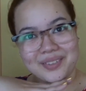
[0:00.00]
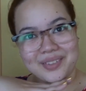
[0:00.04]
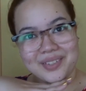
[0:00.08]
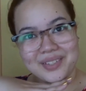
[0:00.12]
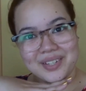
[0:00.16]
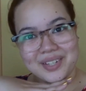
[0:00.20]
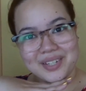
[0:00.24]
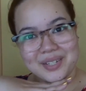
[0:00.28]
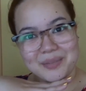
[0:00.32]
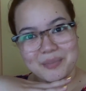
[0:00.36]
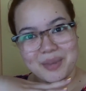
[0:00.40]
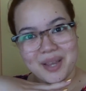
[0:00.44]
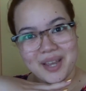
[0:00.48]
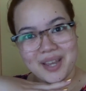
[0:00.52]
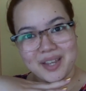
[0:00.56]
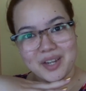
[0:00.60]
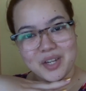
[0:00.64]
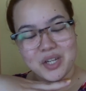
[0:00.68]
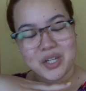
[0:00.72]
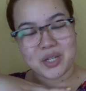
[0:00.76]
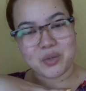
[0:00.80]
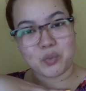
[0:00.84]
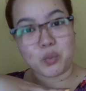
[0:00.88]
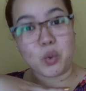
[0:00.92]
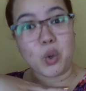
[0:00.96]
This is
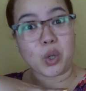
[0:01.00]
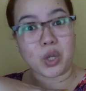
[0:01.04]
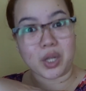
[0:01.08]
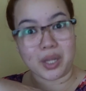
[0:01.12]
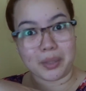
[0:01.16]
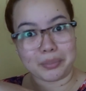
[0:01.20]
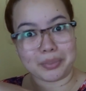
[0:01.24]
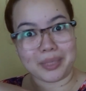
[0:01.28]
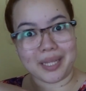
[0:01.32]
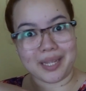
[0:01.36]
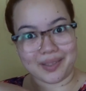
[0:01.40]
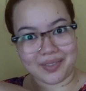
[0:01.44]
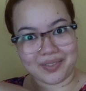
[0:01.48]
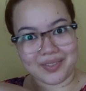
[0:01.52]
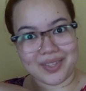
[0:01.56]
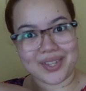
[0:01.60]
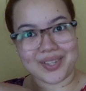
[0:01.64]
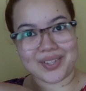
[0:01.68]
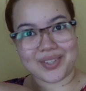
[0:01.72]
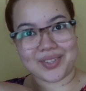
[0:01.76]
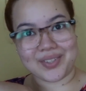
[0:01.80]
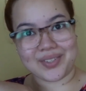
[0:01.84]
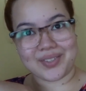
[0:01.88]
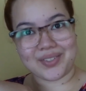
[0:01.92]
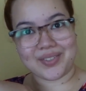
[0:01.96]
my woke up like
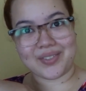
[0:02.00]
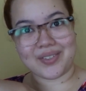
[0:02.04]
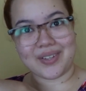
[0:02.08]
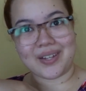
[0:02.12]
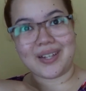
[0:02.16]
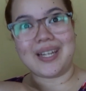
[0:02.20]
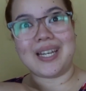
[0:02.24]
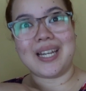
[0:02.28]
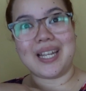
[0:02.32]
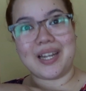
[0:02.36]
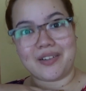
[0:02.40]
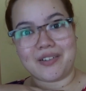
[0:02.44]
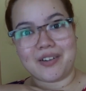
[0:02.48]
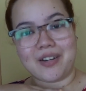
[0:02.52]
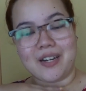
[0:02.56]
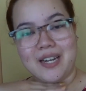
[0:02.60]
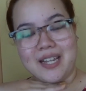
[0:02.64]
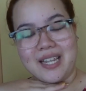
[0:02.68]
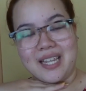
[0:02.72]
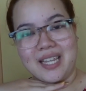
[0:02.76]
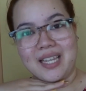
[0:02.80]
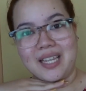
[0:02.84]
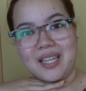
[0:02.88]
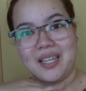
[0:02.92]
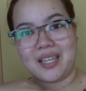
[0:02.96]
this
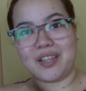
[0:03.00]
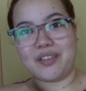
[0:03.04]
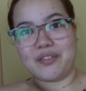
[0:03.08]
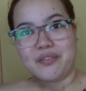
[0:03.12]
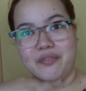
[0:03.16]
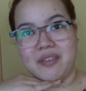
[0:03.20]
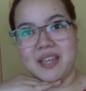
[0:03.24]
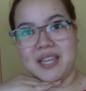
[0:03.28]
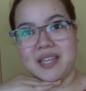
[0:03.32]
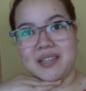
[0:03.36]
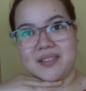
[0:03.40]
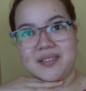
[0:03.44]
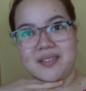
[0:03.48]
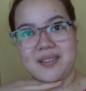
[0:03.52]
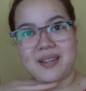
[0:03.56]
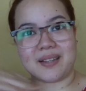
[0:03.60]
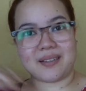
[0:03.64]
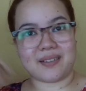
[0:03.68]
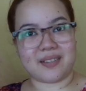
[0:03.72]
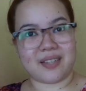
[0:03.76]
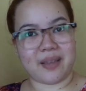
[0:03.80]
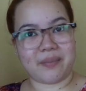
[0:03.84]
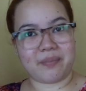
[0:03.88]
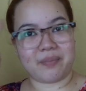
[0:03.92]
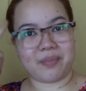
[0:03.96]
literally face.
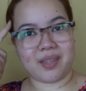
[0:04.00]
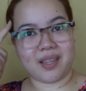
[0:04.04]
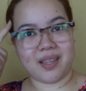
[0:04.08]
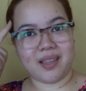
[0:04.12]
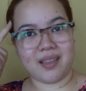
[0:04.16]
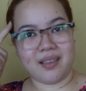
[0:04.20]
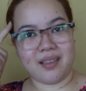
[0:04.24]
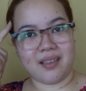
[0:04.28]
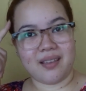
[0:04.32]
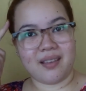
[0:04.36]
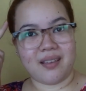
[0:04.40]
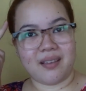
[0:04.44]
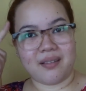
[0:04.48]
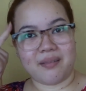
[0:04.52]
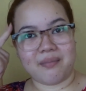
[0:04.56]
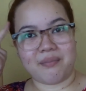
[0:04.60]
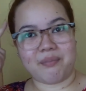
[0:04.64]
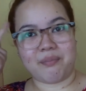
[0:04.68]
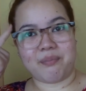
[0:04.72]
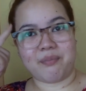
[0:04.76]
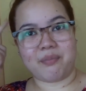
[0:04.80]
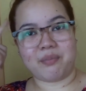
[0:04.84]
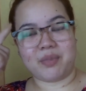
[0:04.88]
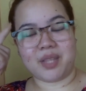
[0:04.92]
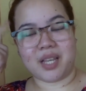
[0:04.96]
Except,
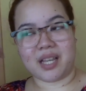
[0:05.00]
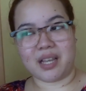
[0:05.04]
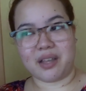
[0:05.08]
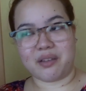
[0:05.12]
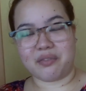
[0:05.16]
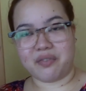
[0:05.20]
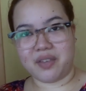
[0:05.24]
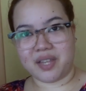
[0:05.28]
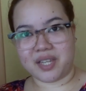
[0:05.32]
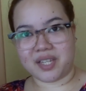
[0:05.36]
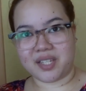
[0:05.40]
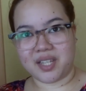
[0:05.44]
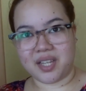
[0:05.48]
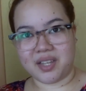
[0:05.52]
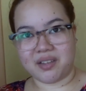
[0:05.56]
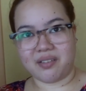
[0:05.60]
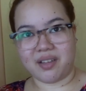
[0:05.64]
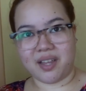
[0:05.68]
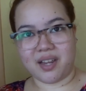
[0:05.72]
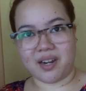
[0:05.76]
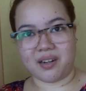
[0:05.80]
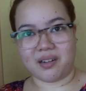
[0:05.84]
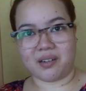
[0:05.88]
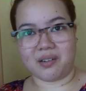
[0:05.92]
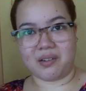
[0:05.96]
naka-fix na yung
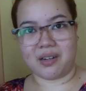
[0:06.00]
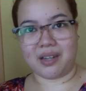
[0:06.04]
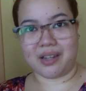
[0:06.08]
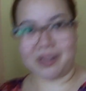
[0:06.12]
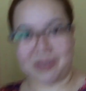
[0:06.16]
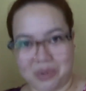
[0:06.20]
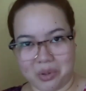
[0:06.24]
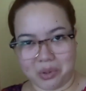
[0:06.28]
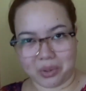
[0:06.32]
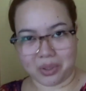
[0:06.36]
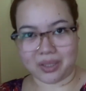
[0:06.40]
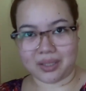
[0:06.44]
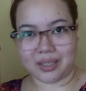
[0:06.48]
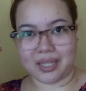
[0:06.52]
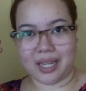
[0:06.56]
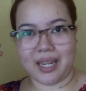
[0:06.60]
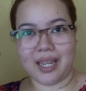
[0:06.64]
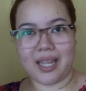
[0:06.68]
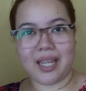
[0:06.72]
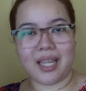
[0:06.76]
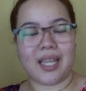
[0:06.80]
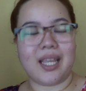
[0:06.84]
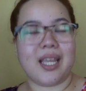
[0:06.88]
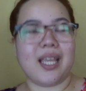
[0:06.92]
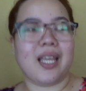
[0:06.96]
hair ko ng
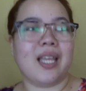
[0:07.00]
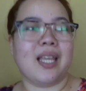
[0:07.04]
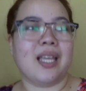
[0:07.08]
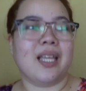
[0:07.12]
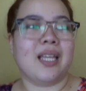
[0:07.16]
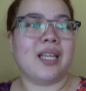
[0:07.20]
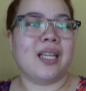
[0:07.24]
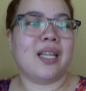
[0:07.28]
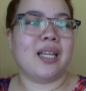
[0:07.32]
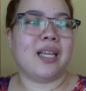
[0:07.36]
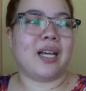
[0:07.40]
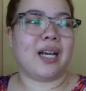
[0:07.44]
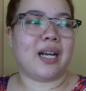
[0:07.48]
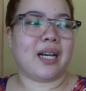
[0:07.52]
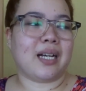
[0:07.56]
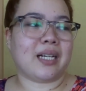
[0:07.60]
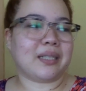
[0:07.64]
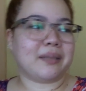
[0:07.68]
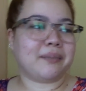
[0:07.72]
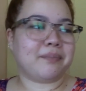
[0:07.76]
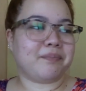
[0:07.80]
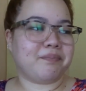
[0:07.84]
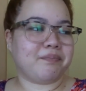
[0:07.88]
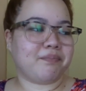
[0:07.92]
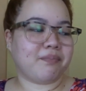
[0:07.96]
konti.
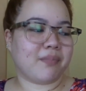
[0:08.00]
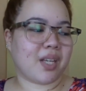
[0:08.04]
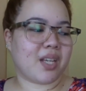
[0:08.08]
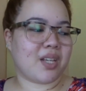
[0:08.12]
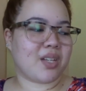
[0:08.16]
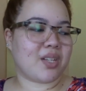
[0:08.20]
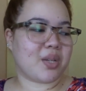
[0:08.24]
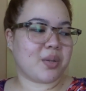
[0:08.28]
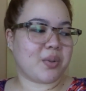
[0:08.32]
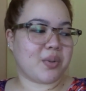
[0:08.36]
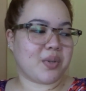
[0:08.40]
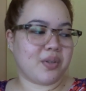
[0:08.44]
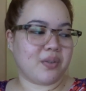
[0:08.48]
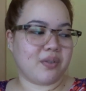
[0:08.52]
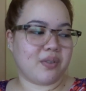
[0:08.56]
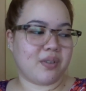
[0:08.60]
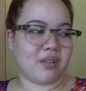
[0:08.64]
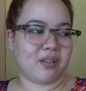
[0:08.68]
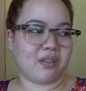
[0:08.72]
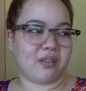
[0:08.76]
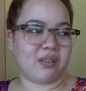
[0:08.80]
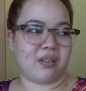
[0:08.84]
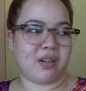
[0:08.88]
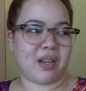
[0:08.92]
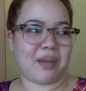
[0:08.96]
So
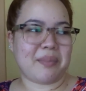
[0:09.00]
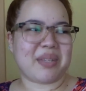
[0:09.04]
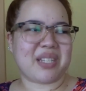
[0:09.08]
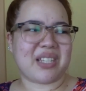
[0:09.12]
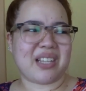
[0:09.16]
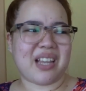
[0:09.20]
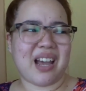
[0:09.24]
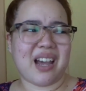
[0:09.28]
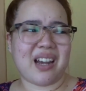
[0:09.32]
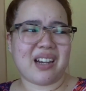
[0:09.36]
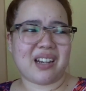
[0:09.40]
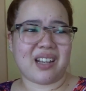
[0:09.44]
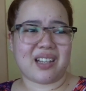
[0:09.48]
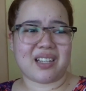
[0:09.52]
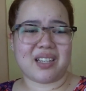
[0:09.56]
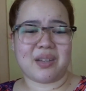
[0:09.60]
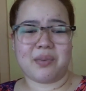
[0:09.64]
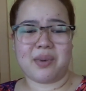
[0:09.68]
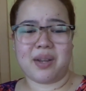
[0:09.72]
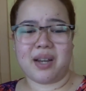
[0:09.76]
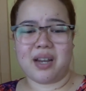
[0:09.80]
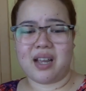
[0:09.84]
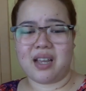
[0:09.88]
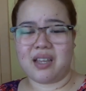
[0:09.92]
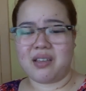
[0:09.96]
yun. I'm sad kasi
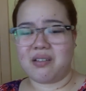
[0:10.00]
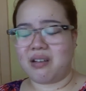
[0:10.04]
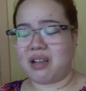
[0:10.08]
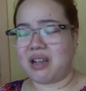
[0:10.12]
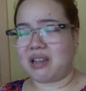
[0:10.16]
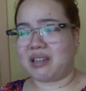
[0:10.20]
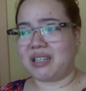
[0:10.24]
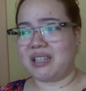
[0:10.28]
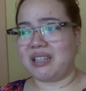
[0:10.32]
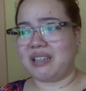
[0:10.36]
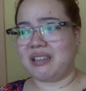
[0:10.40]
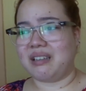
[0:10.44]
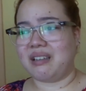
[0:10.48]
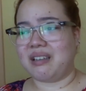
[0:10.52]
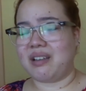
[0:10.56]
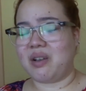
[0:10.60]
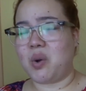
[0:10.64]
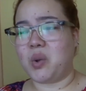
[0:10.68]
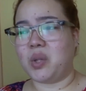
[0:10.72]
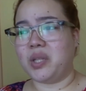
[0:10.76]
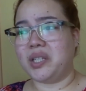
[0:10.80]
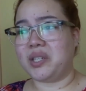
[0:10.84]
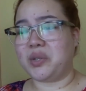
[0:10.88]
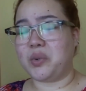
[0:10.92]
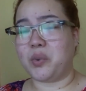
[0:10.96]
wala yung aking
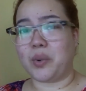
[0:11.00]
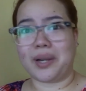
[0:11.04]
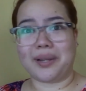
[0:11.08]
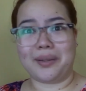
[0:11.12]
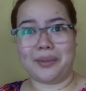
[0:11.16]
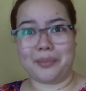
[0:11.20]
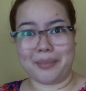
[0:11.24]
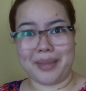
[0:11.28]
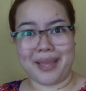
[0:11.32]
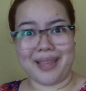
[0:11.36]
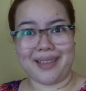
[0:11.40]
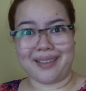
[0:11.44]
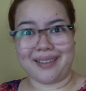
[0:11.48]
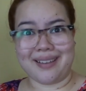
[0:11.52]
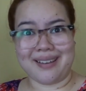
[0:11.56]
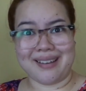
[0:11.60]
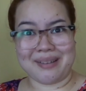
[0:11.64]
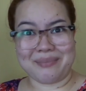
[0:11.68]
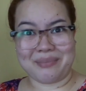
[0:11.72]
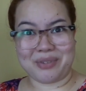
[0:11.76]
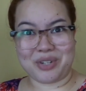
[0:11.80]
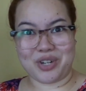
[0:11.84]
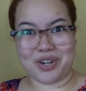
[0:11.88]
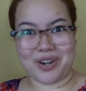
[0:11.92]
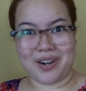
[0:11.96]
holy grail
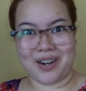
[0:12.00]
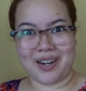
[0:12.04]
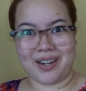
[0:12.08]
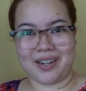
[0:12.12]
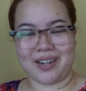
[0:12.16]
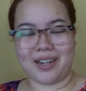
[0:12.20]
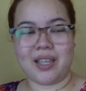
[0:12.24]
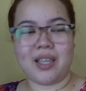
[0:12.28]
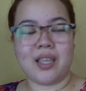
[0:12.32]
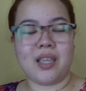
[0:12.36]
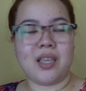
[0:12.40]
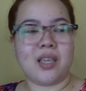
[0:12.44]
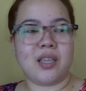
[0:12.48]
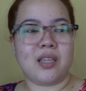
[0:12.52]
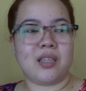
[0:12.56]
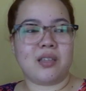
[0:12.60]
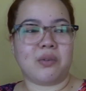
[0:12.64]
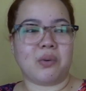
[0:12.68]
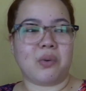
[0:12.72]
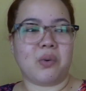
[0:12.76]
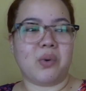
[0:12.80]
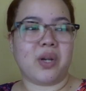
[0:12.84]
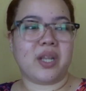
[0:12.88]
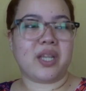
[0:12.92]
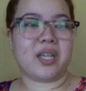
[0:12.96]
makeup char.
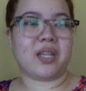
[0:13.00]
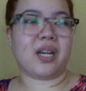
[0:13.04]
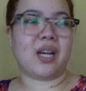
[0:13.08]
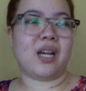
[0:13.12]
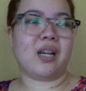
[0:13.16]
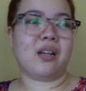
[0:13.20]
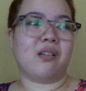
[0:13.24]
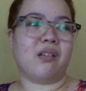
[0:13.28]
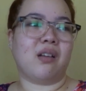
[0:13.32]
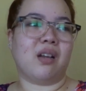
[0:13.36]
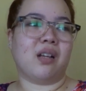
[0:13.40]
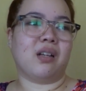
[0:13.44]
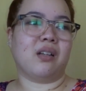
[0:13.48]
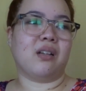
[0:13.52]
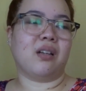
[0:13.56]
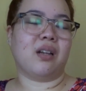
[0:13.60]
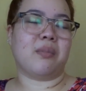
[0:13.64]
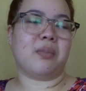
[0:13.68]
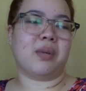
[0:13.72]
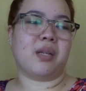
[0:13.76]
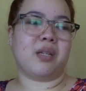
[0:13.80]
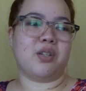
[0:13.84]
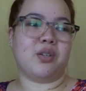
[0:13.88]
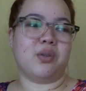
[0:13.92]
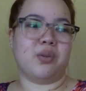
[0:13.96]
Yung holy grail ko lang
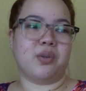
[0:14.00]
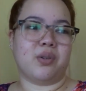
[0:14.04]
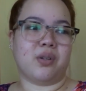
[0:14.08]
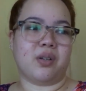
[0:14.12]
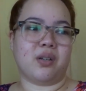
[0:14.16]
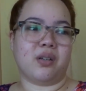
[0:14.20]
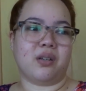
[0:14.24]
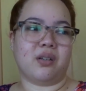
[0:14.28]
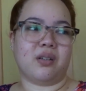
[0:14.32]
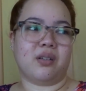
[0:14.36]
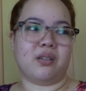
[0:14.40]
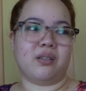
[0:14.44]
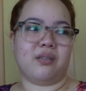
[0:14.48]
naman dun.